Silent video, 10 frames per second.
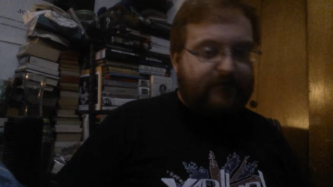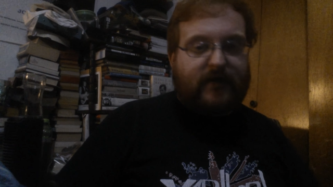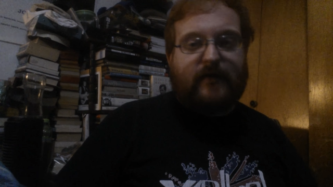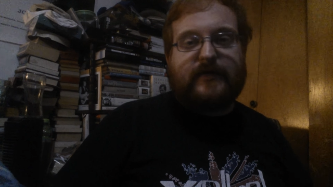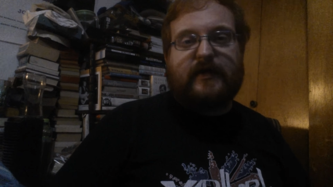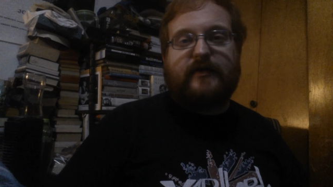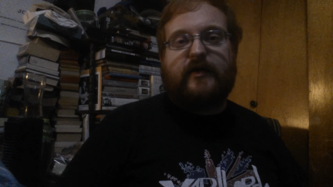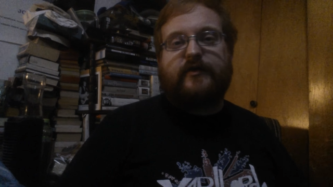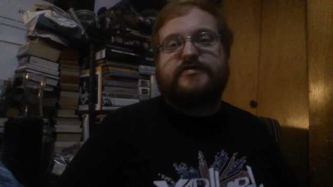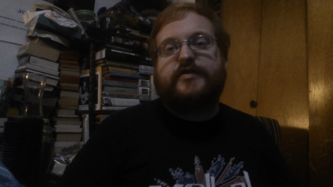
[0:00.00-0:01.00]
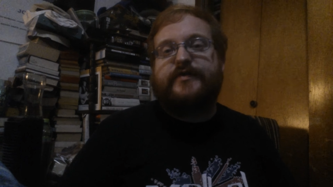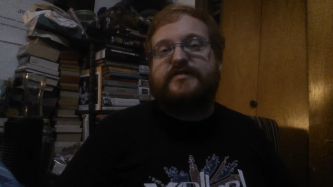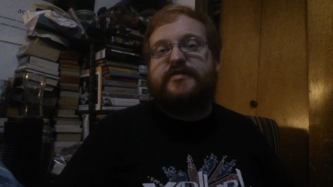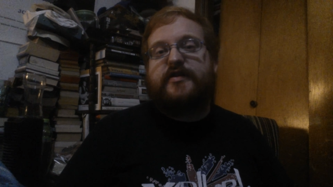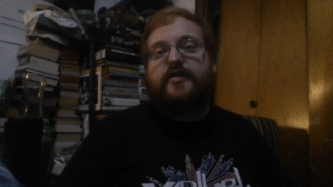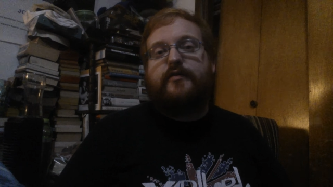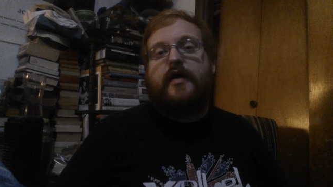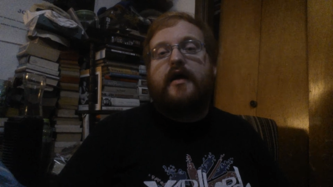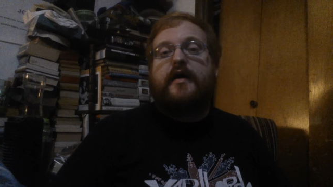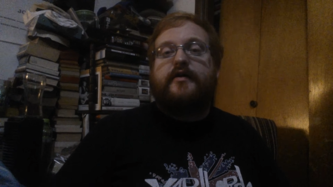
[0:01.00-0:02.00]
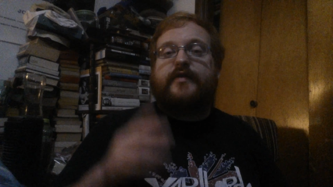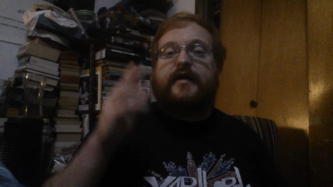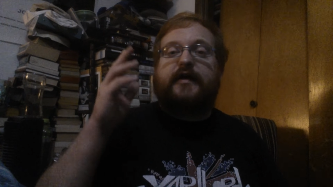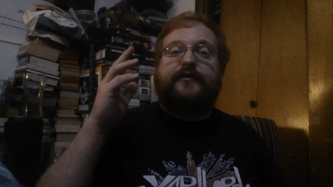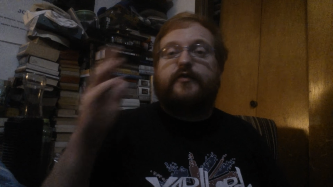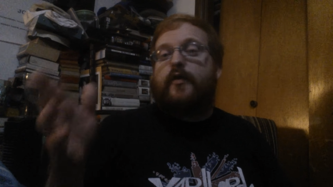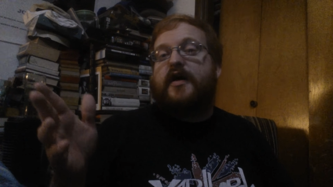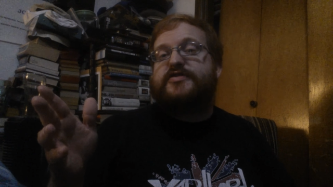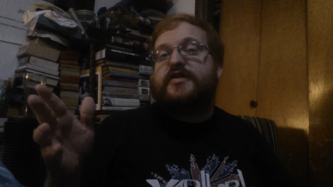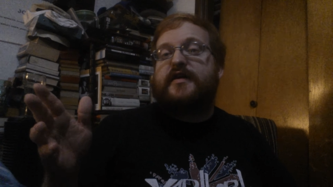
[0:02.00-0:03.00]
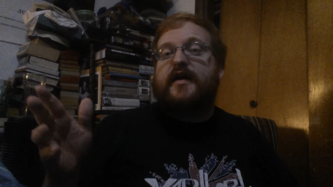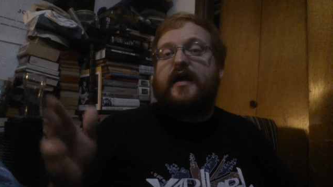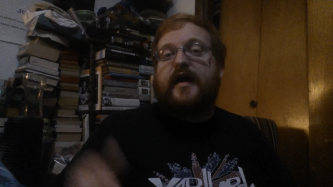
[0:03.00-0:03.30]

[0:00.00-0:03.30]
thought I would get on here and show these to you. Thank you for watching.